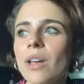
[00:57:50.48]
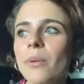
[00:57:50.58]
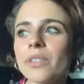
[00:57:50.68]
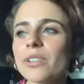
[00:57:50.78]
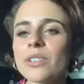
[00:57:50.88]

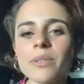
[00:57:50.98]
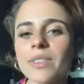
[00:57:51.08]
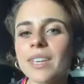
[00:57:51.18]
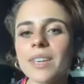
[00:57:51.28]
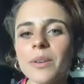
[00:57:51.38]
maybe could you
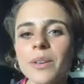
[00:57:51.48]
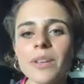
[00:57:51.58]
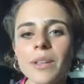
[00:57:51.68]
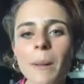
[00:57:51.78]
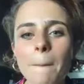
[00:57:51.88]
try and get
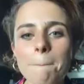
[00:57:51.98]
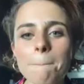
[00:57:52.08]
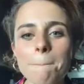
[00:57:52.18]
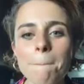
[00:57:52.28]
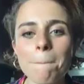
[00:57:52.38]
that book done
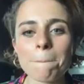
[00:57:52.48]
a little